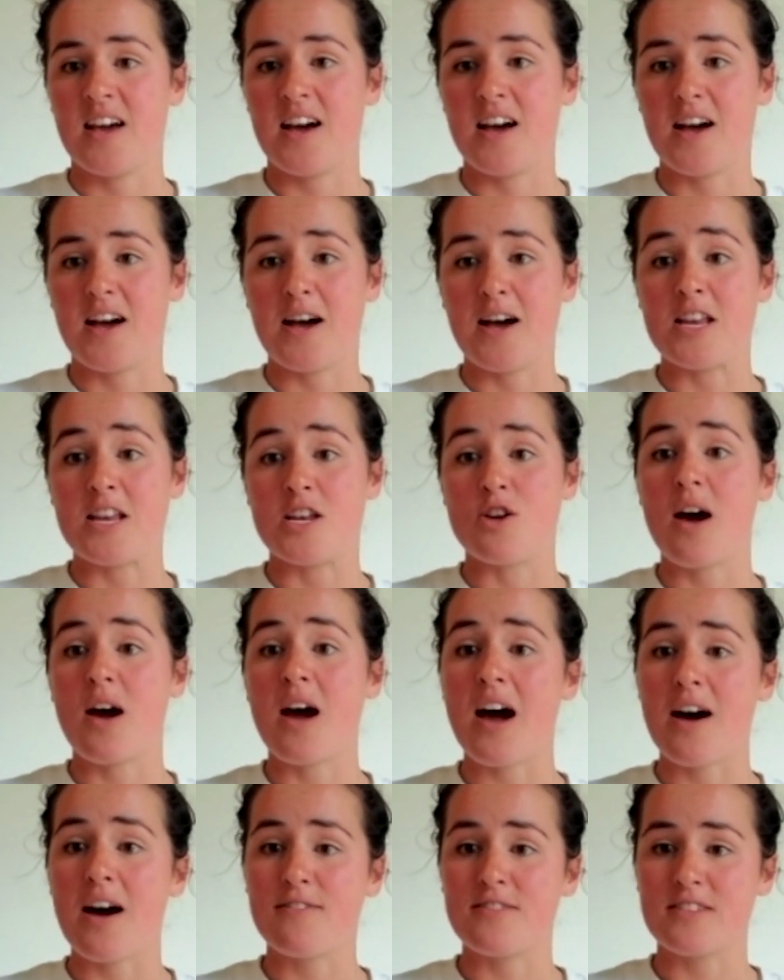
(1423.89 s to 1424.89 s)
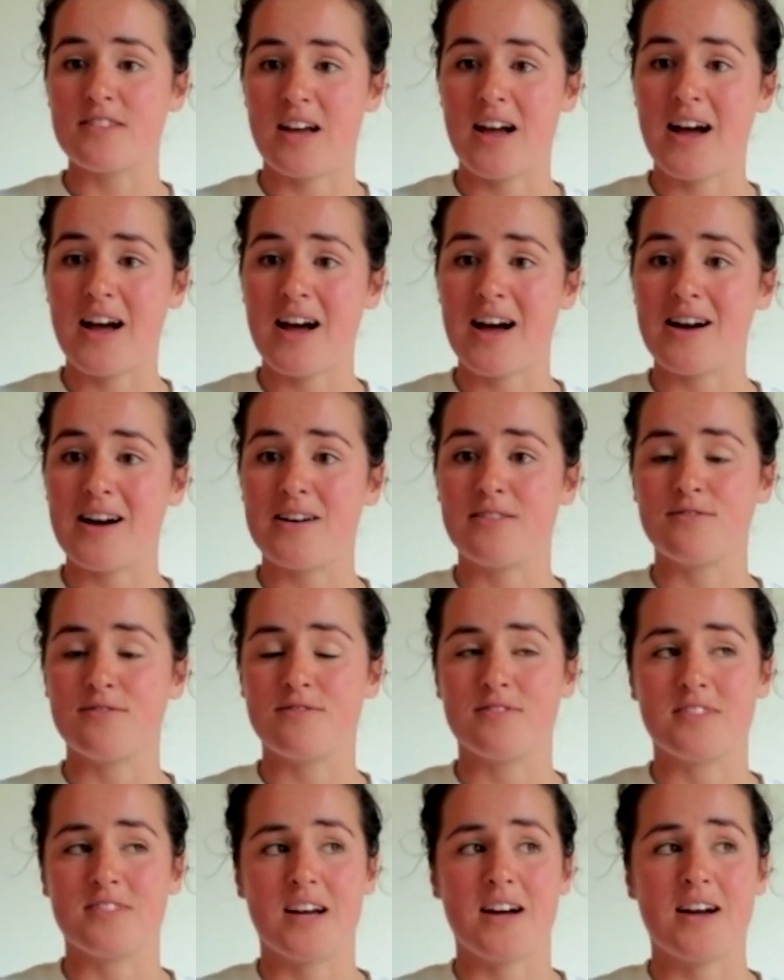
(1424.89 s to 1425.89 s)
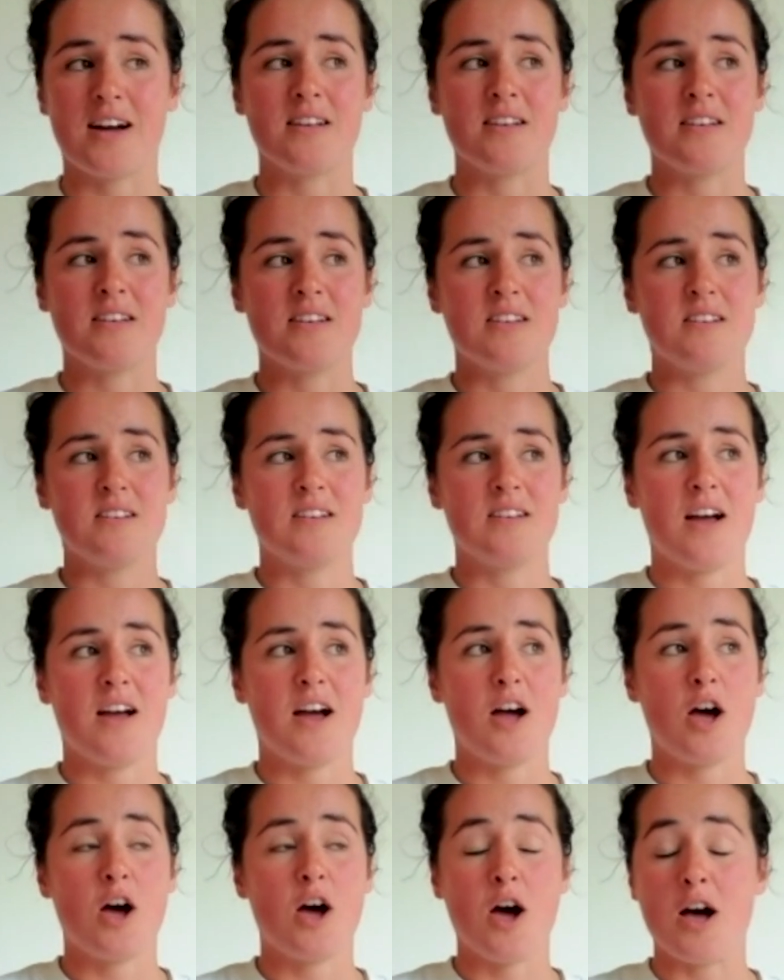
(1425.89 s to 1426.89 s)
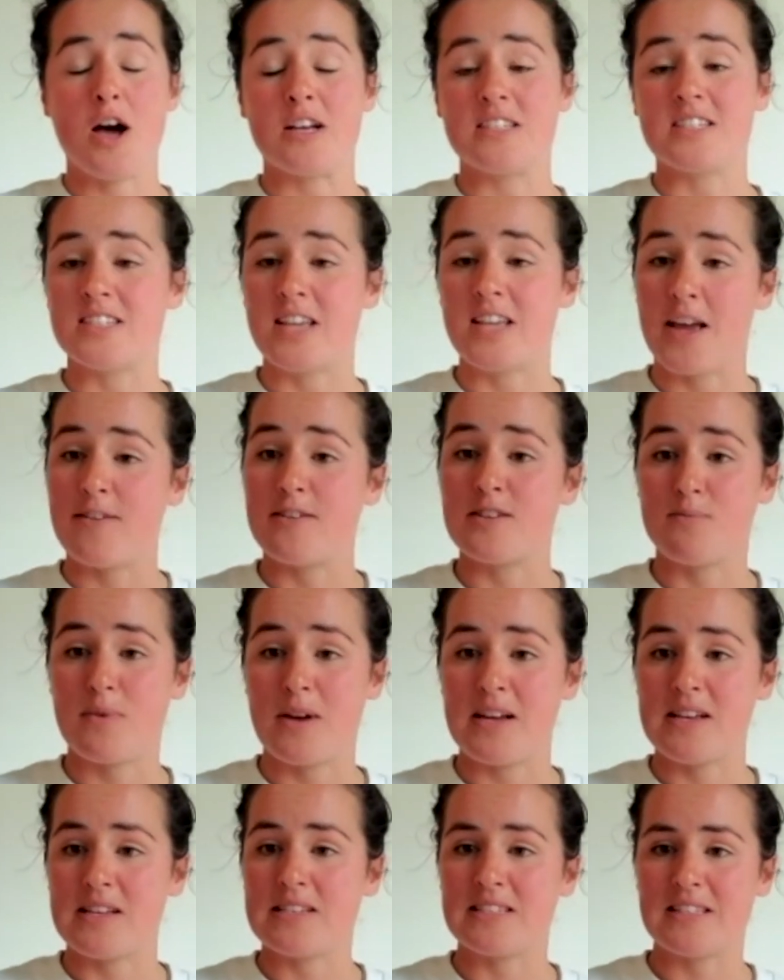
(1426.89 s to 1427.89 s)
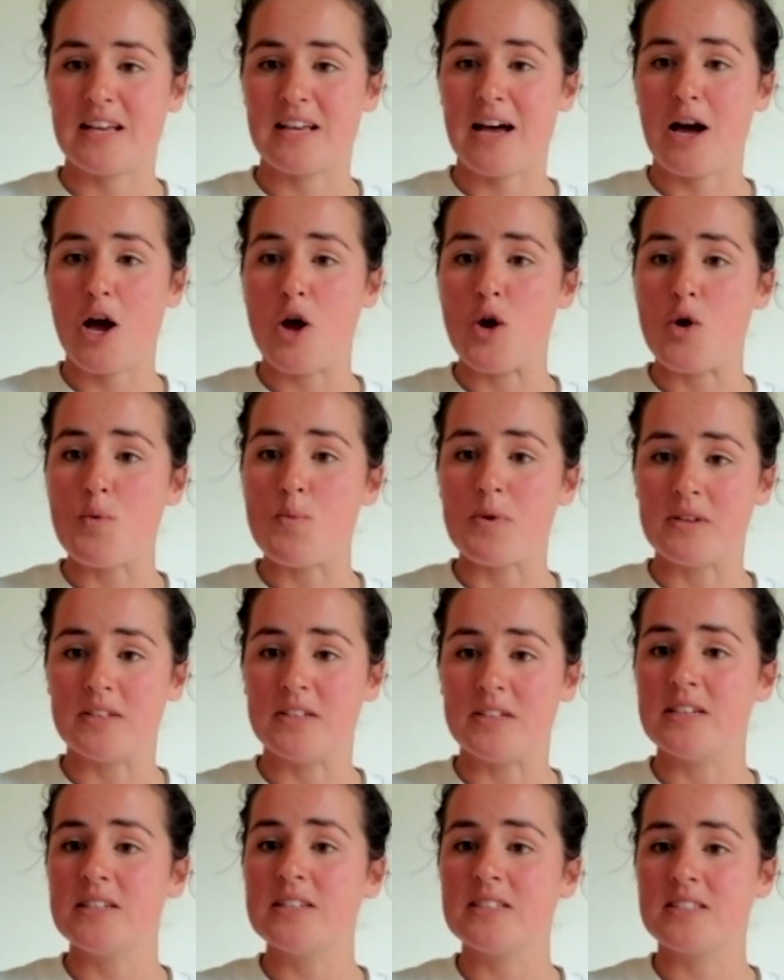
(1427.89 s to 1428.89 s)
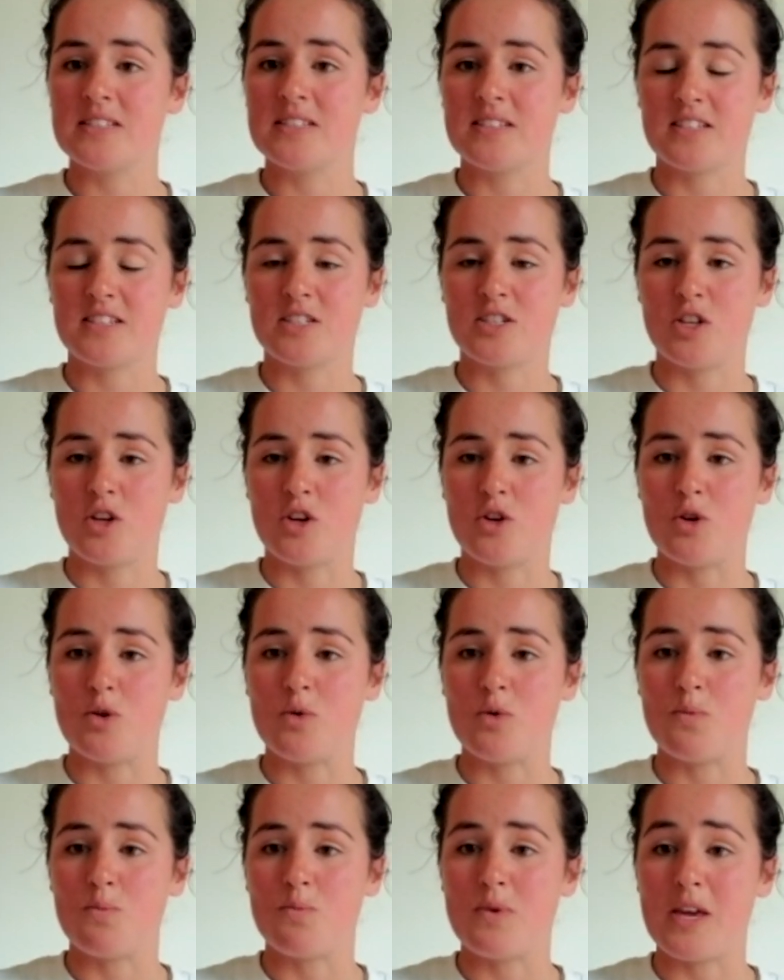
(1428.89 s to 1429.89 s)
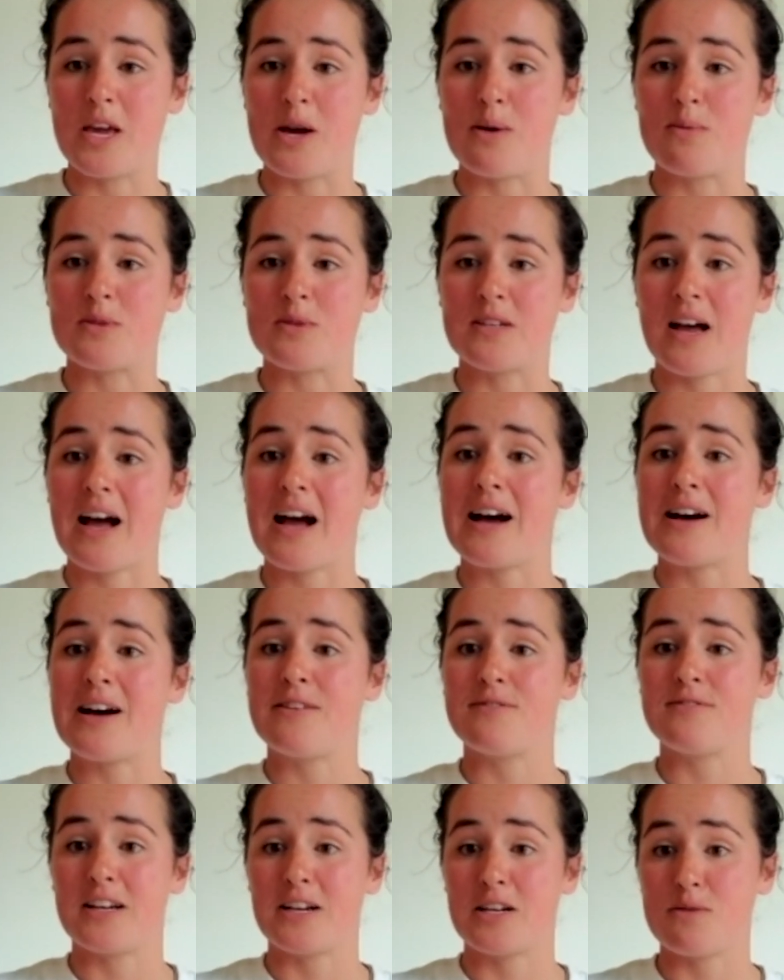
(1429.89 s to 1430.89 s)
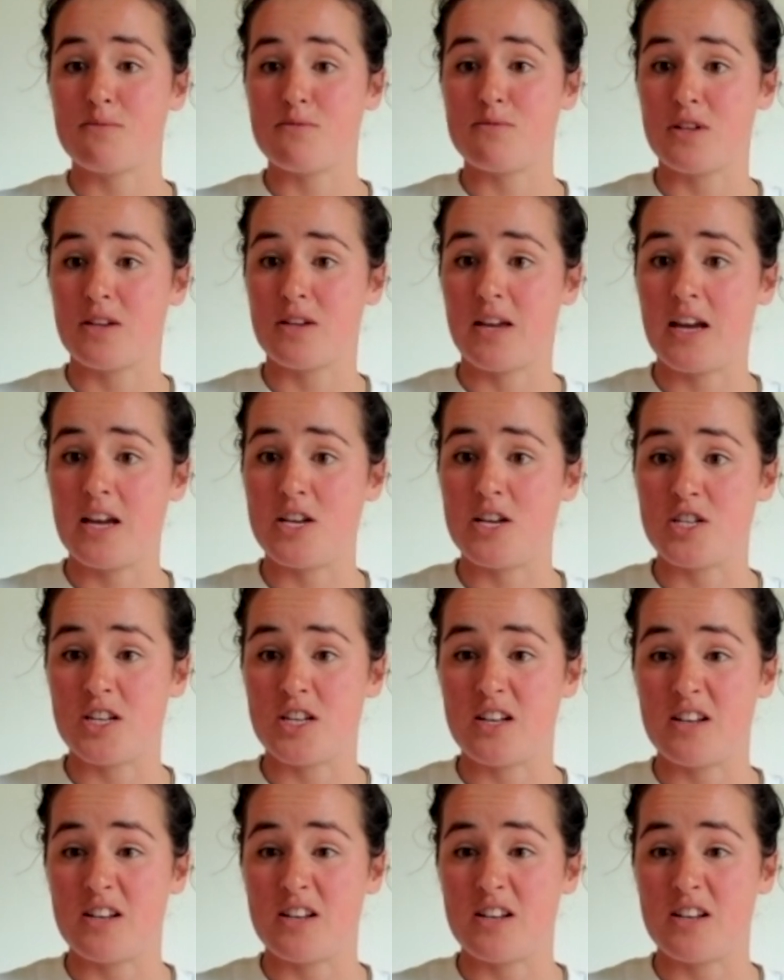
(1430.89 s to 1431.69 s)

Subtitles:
And you have to have that safe space, that openness to be able to have that communication.